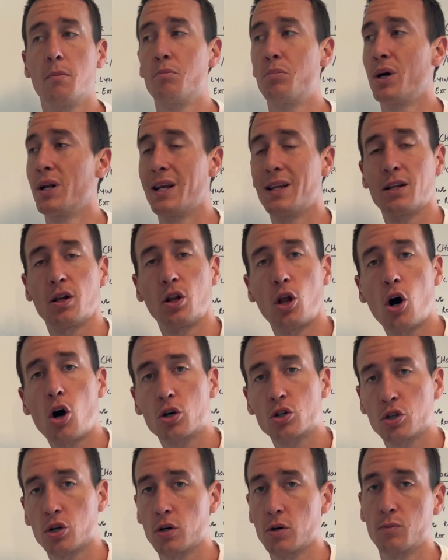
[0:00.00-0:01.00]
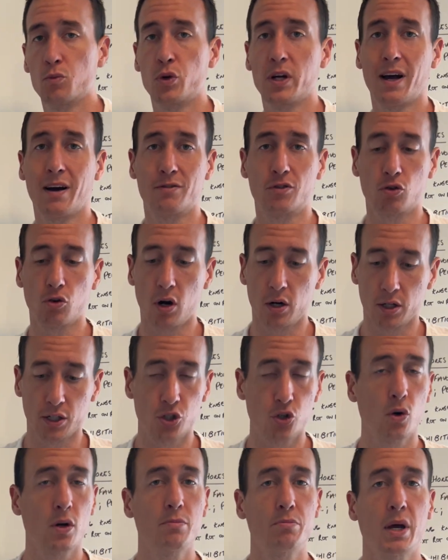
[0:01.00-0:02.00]
but in the long term, we have chronic
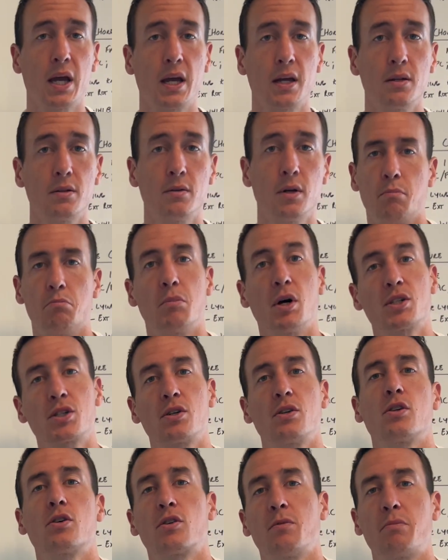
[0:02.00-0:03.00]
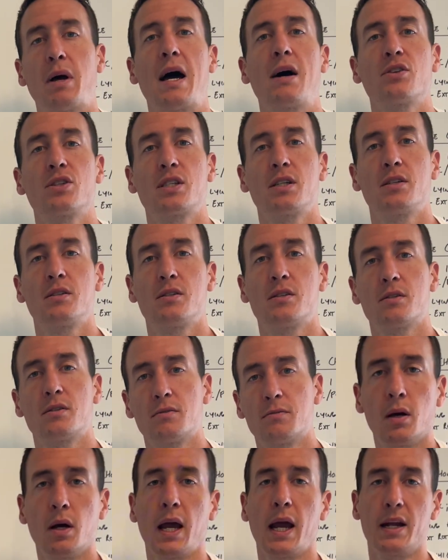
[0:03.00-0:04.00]
joint pain, muscular imbalances,
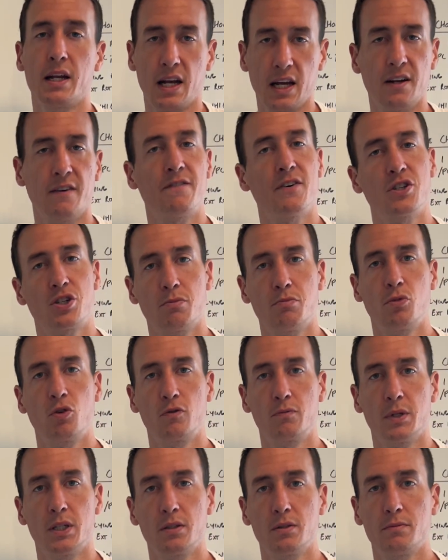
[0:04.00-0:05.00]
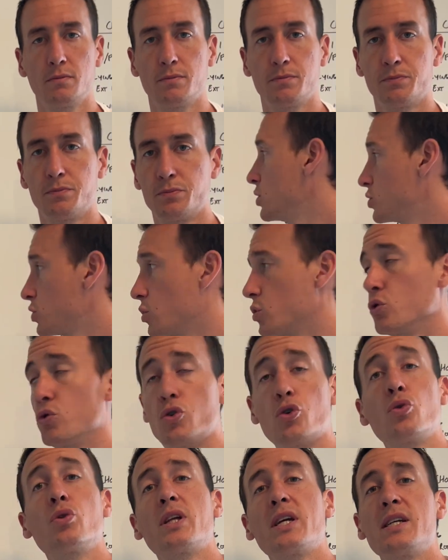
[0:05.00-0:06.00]
and inefficient movement. So you
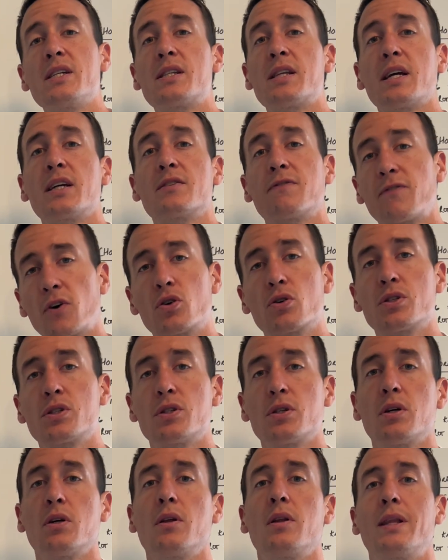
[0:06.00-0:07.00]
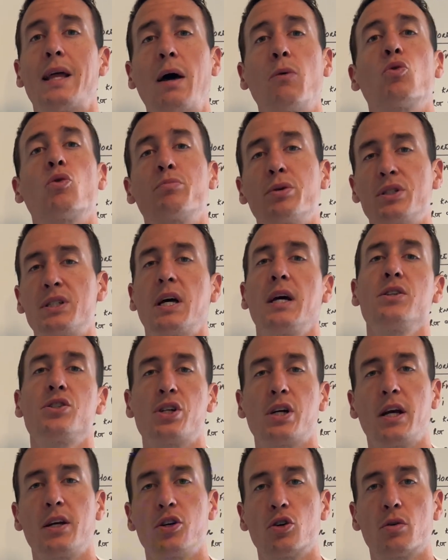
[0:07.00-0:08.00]
do these things first, that will
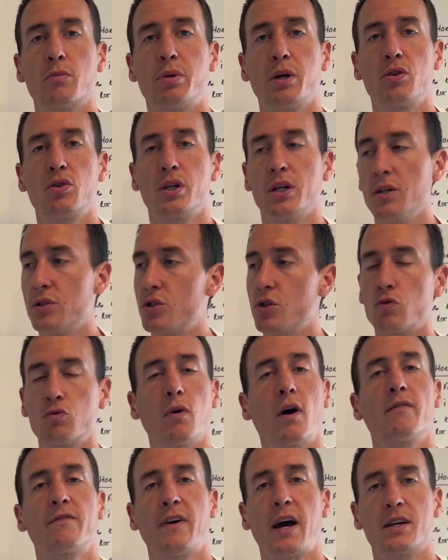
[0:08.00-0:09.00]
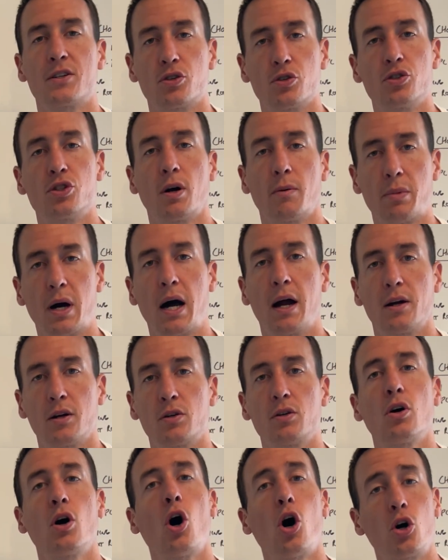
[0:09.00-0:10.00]
potentiate your ability to run faster, jump higher,
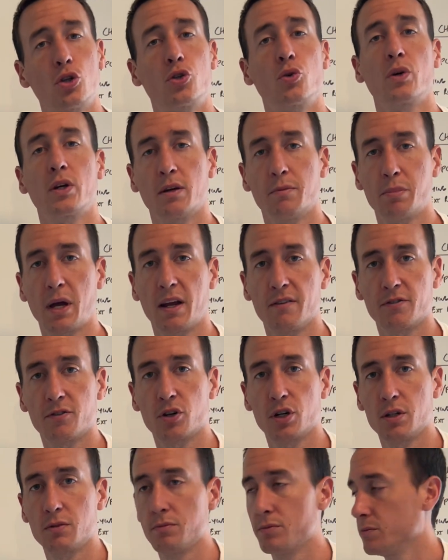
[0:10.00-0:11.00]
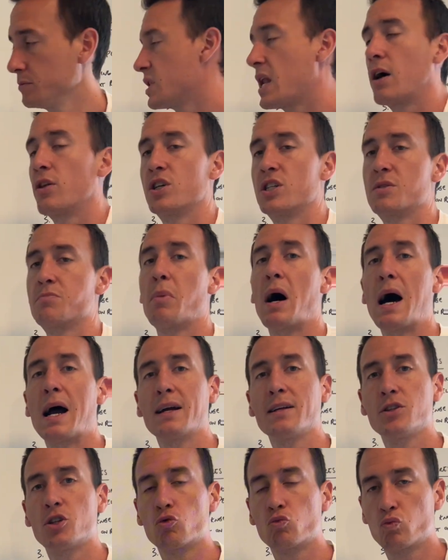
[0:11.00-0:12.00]
all doing it pain-free. Now the spine,
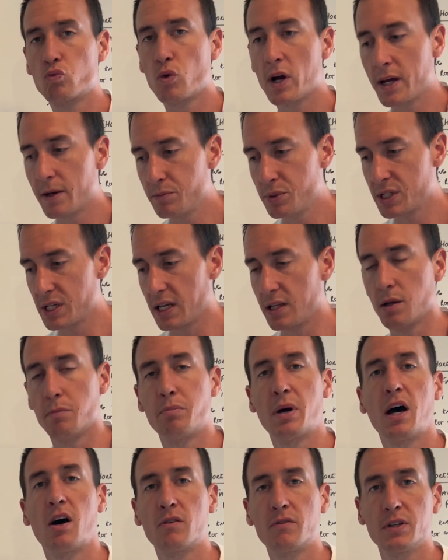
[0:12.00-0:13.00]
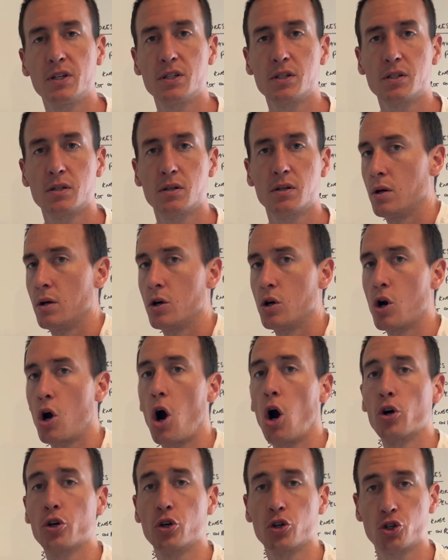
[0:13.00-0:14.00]
the ribs, and the pelvis
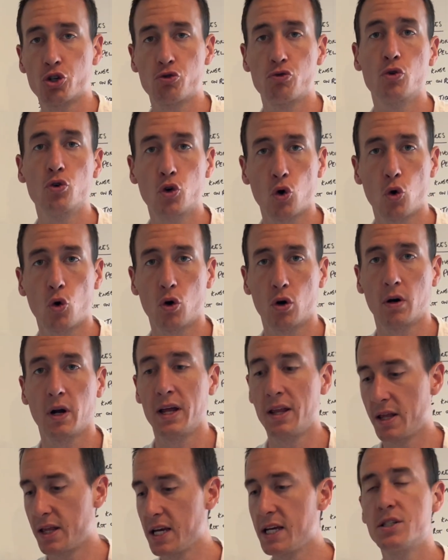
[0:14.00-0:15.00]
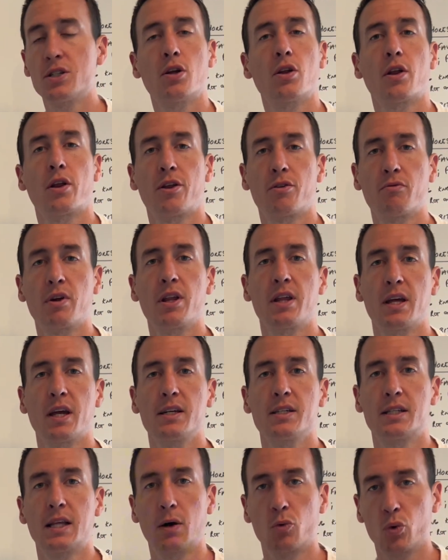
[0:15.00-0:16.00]
are your true core, and these are the three things
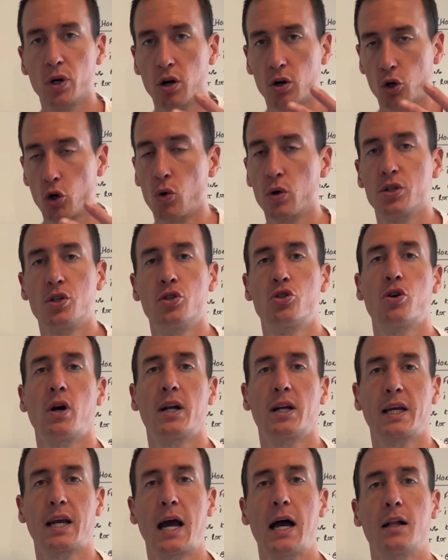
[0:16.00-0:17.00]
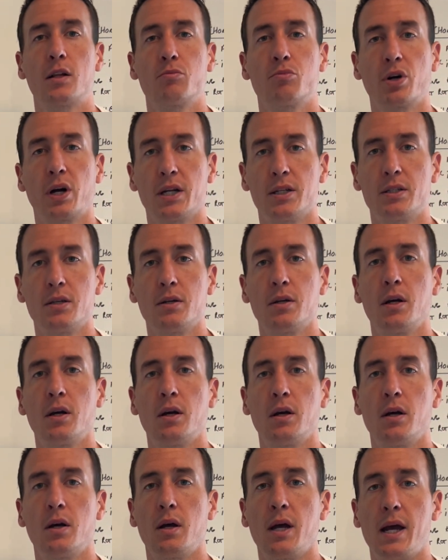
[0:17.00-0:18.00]
that we are going to try to calibrate
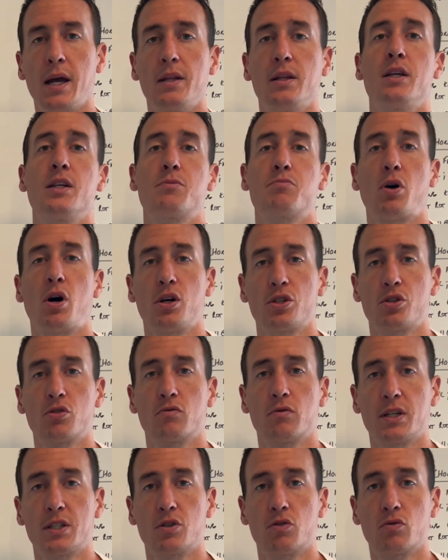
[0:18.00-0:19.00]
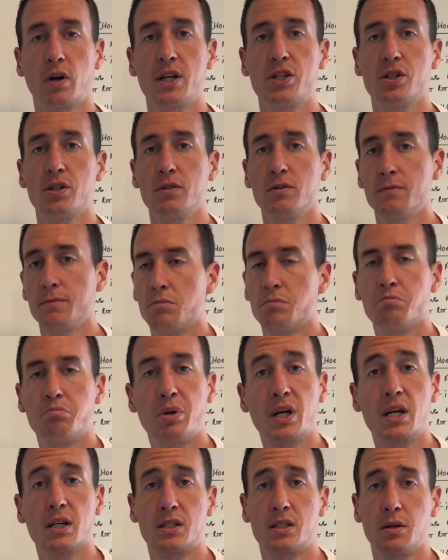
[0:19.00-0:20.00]
in this postural restoration,
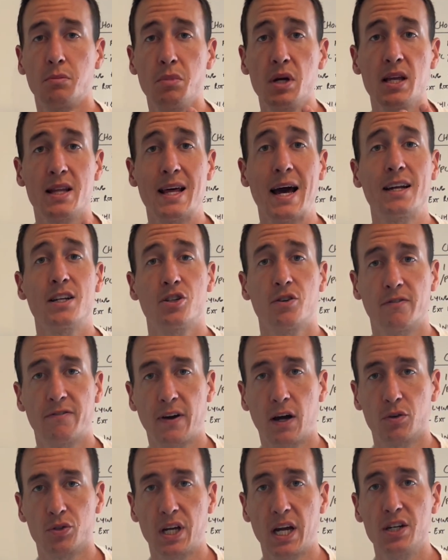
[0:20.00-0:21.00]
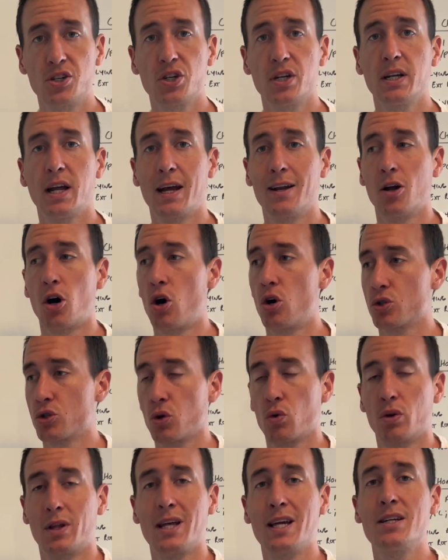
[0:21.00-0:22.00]
because to me, that is your foundation, and
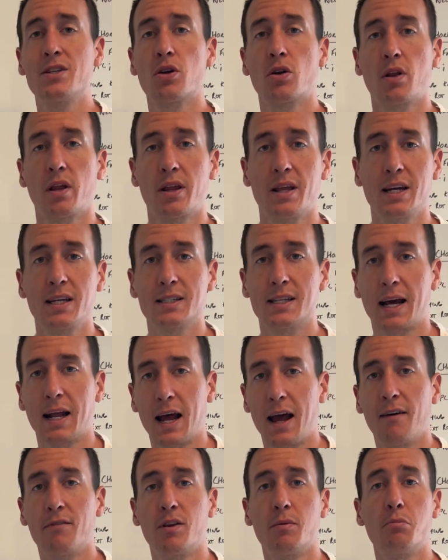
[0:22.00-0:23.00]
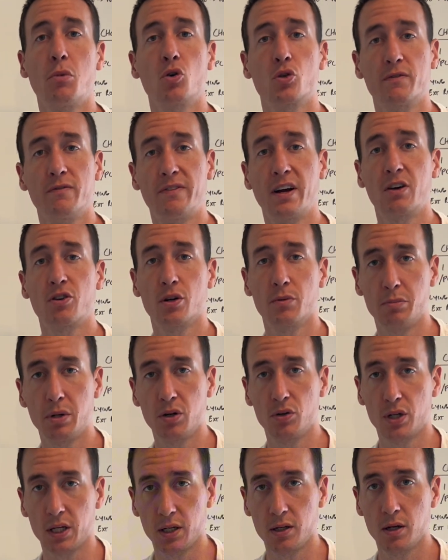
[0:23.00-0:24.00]
also these are the things that have the most
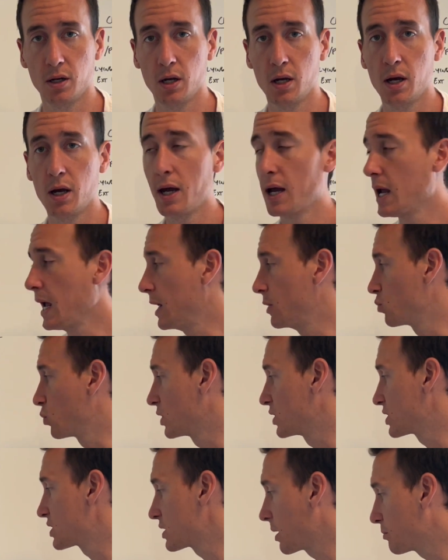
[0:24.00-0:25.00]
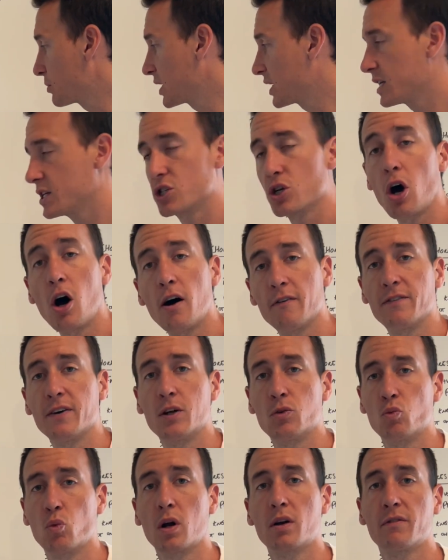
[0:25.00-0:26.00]
variability. And when something is off in
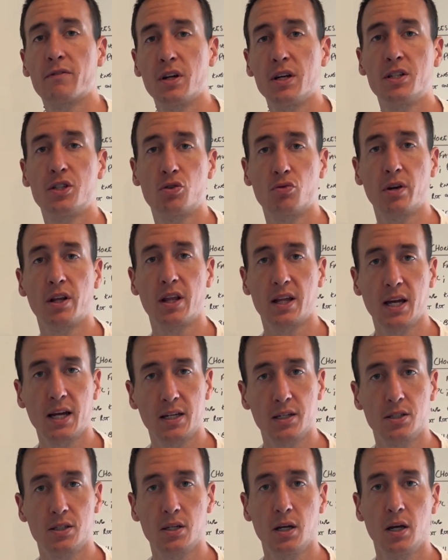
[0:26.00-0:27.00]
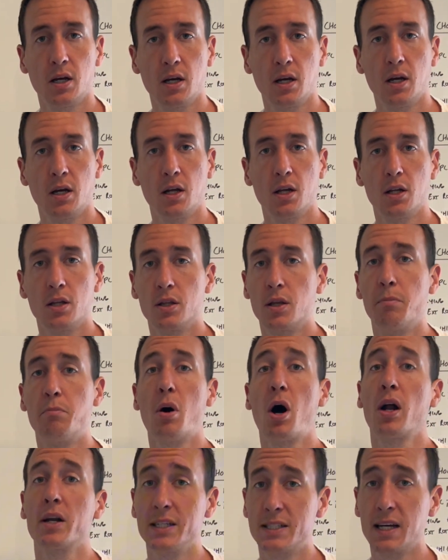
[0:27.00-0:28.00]
one of these three things, the
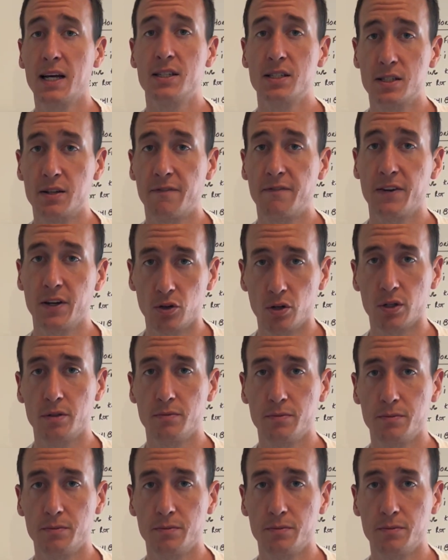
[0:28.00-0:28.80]
body tends to feel it.